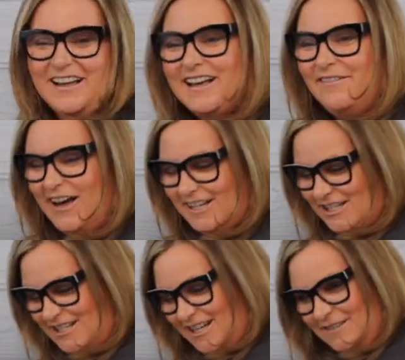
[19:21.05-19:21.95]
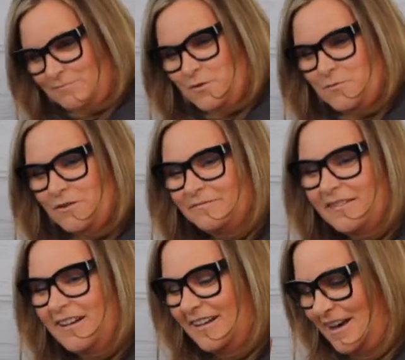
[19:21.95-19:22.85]
Come on, Gigi.
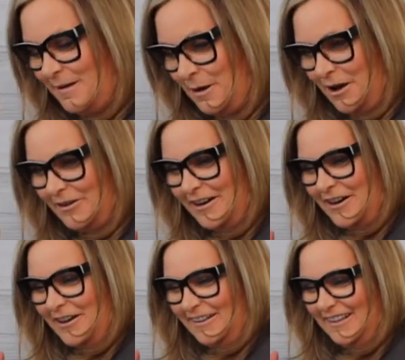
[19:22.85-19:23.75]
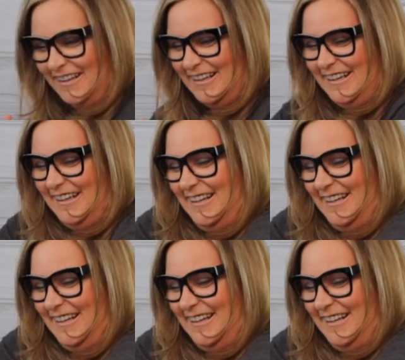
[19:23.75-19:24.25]
Come on,